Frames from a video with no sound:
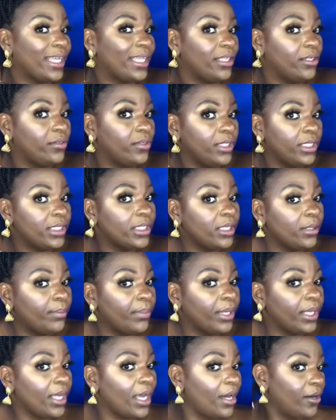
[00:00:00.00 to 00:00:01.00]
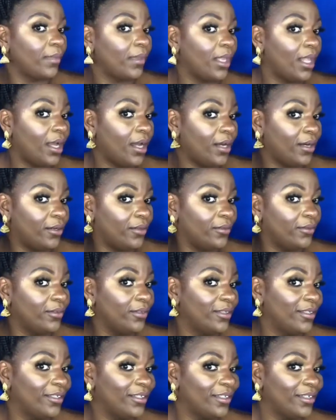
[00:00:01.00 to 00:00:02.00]
literally slipping out. Now,
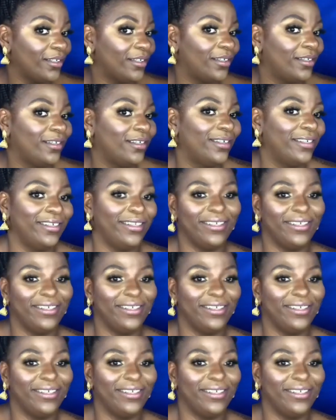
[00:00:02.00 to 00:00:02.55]
if